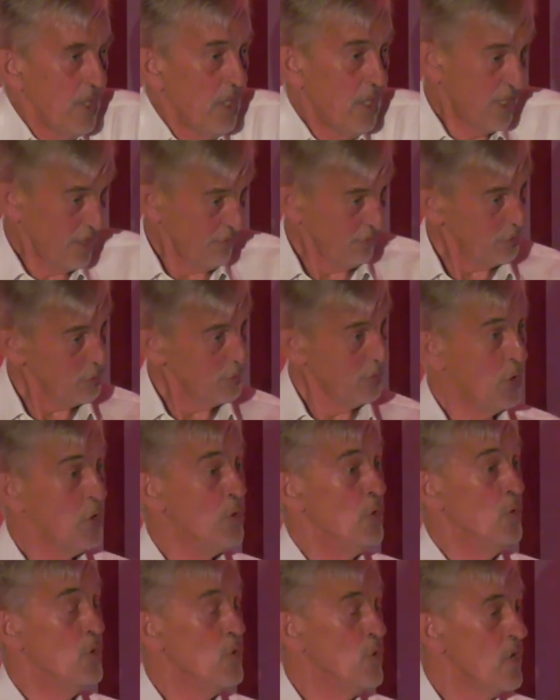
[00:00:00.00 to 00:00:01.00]
Because if you
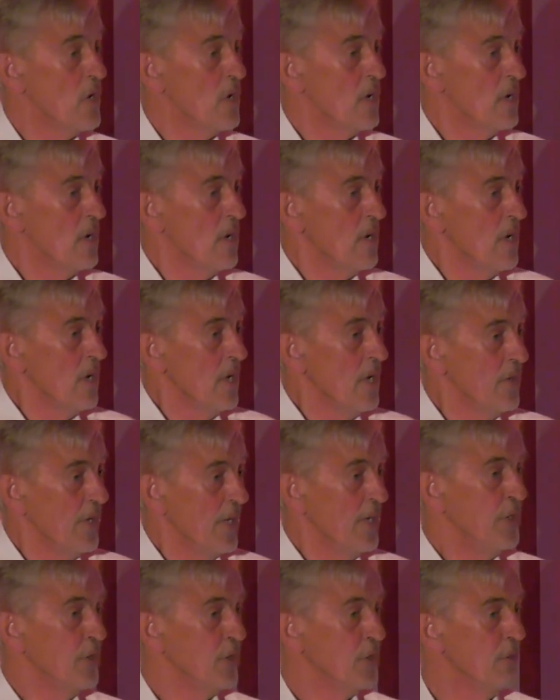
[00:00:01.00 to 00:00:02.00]
do,
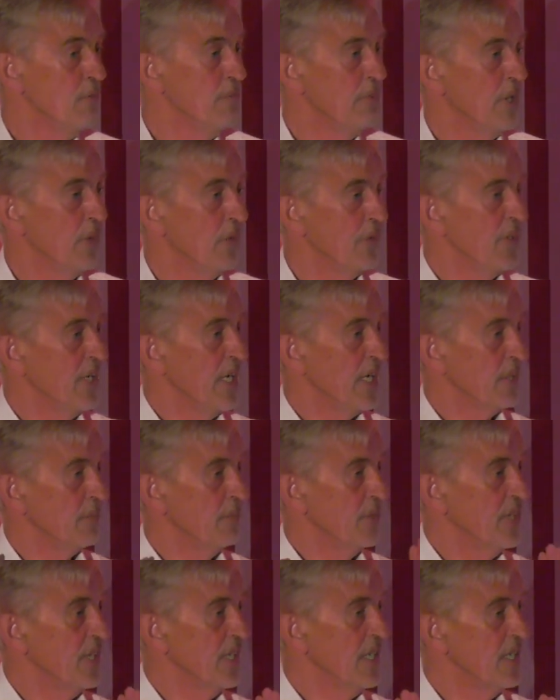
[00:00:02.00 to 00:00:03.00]
then you can build the
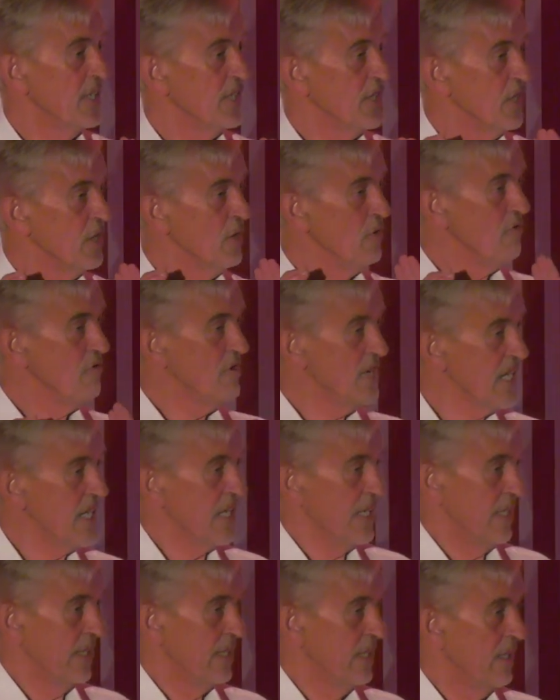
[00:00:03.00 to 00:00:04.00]
expertise that you
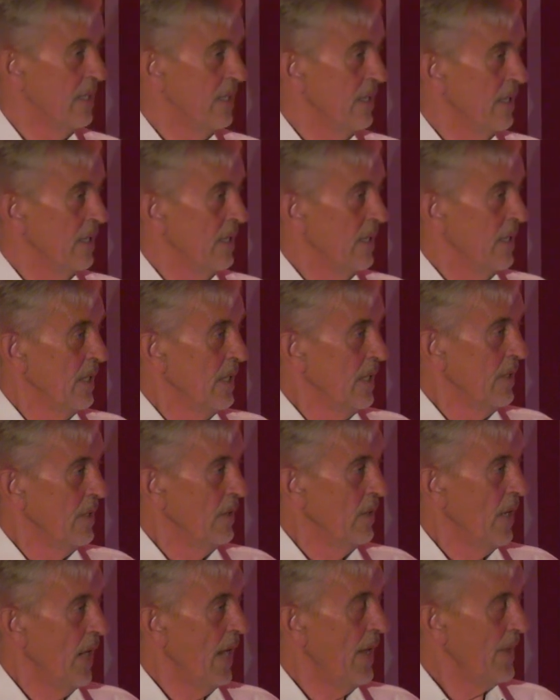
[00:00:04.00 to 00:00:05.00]
need
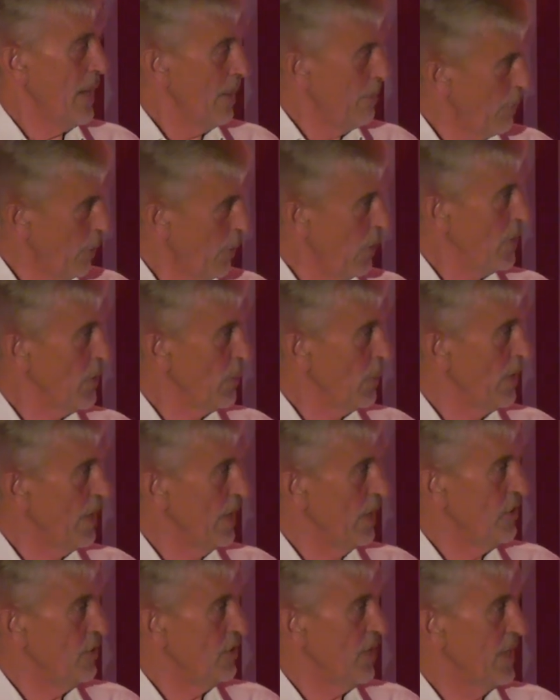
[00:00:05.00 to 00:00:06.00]
at that point where
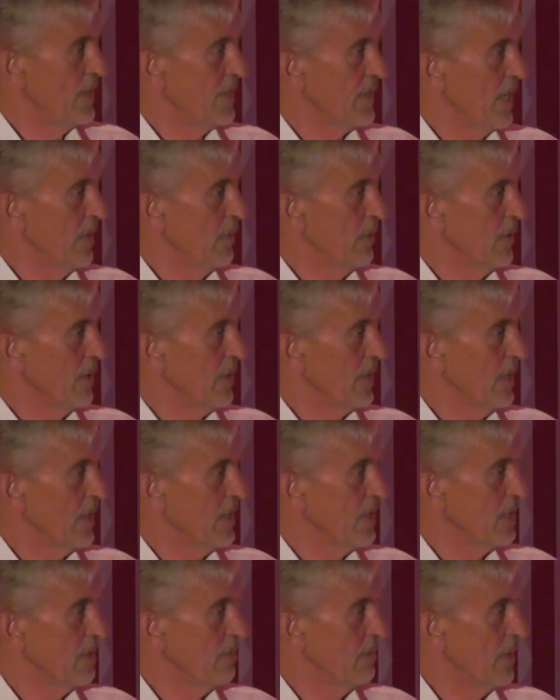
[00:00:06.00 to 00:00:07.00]
you transact with the
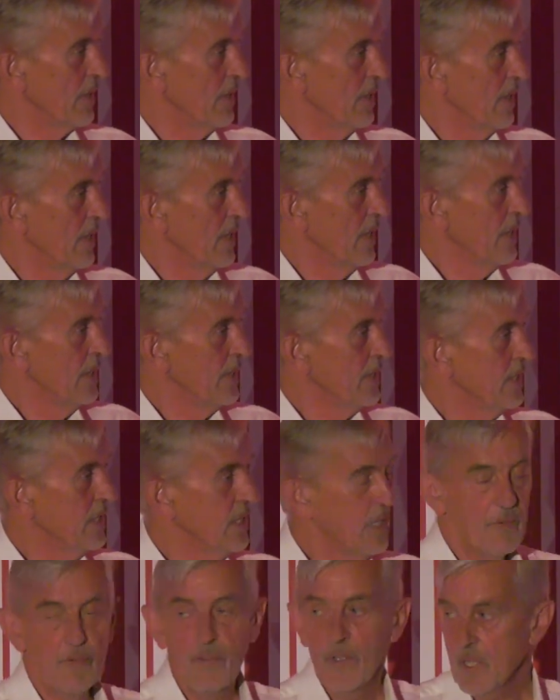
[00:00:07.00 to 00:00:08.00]
customer to
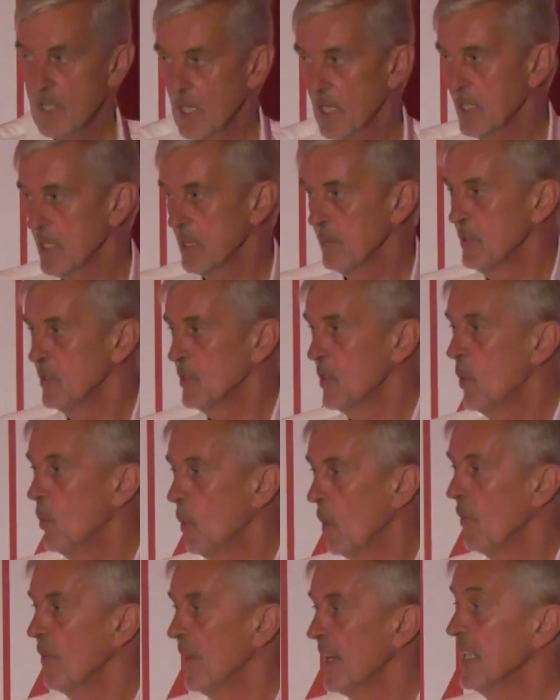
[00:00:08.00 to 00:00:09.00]
give the customers
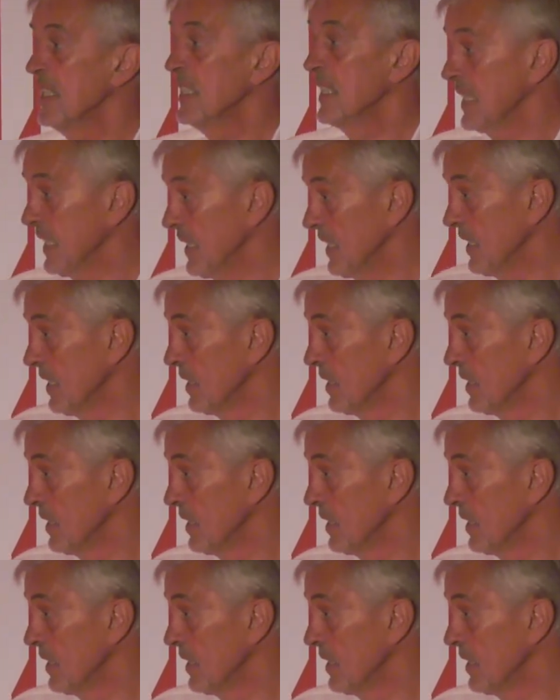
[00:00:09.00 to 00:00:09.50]
what they need.